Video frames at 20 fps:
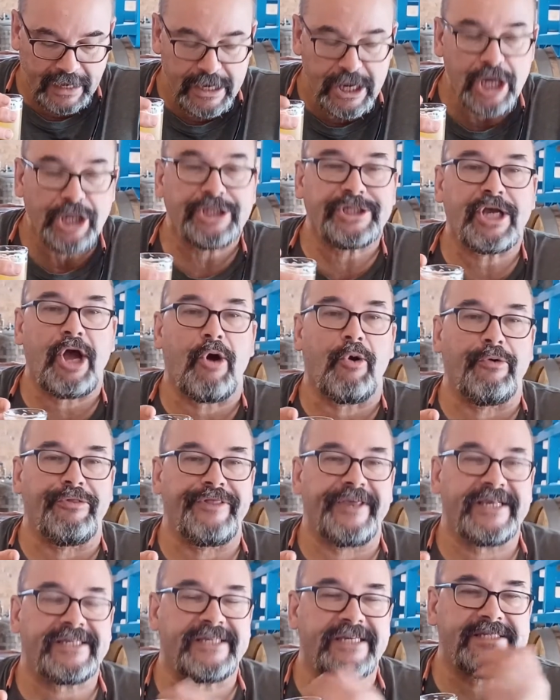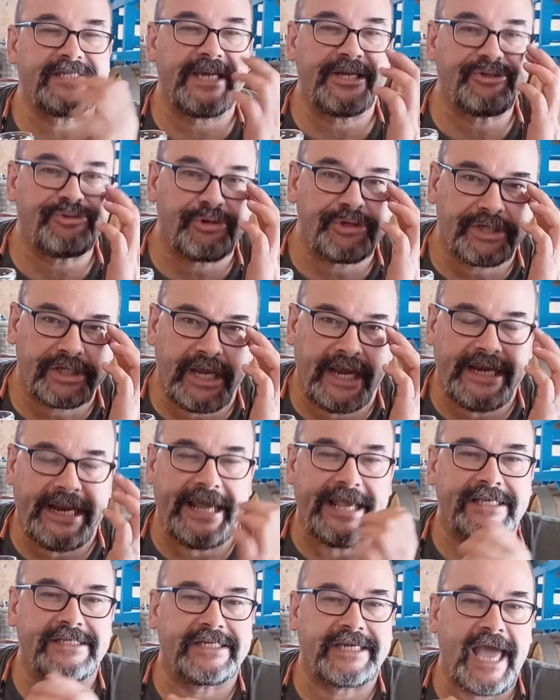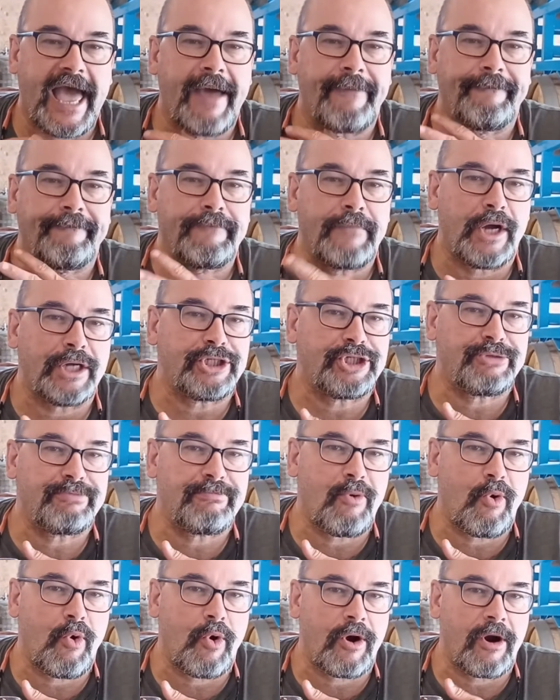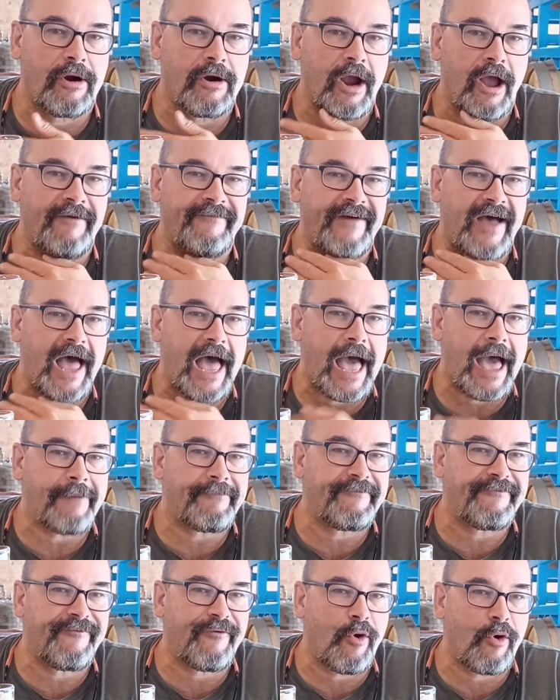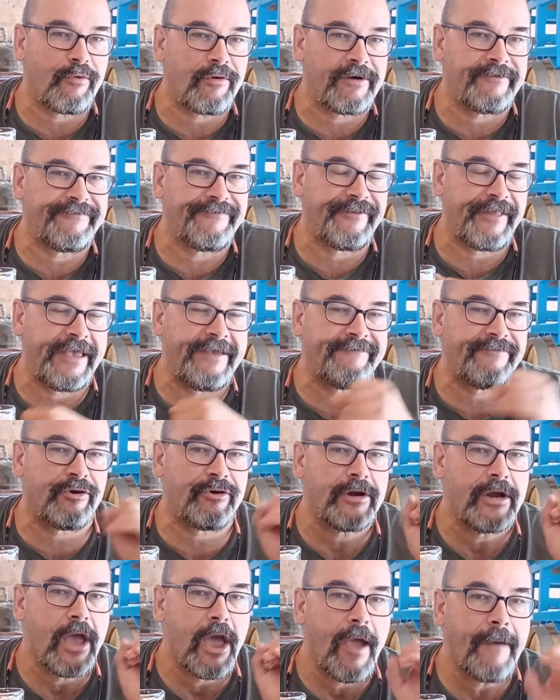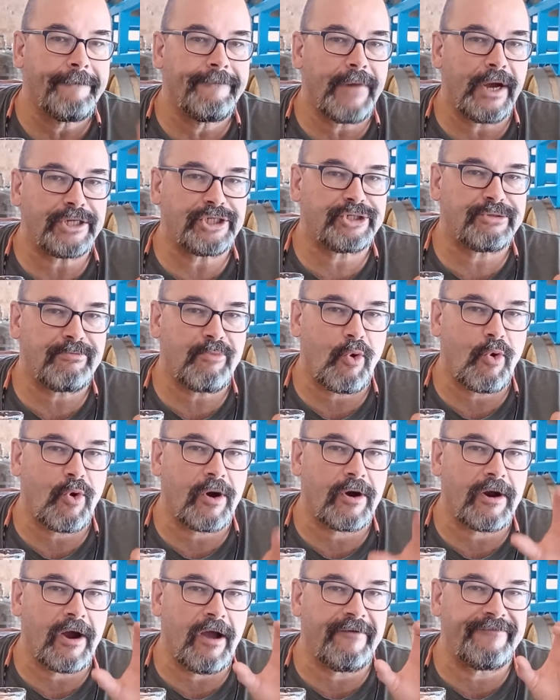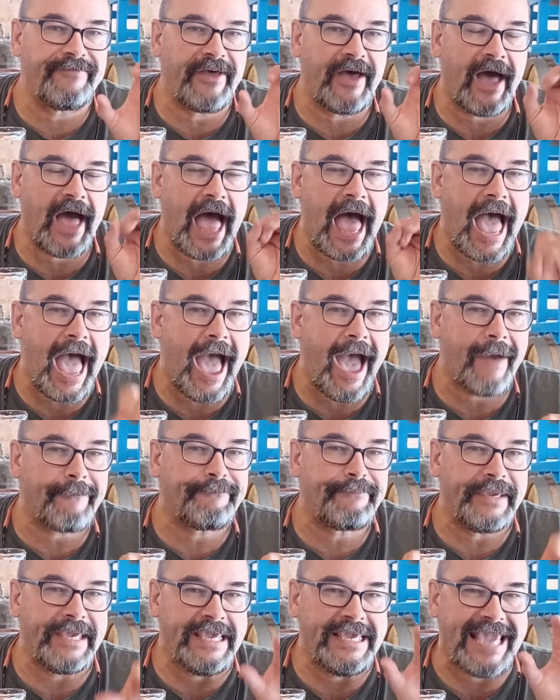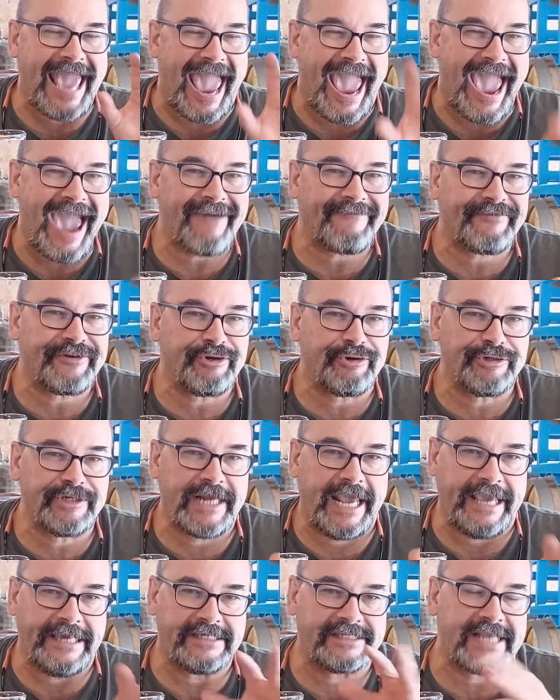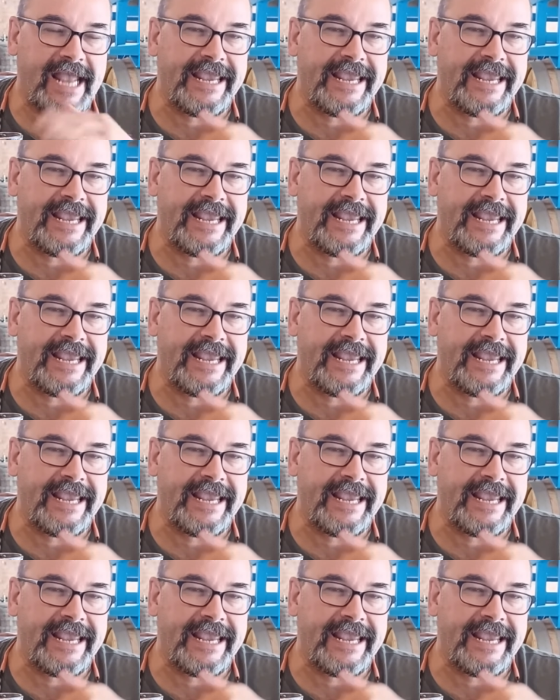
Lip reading: So this is interesting. It's got much more of a hop-forward flavor, much more of the hoppy aftertaste.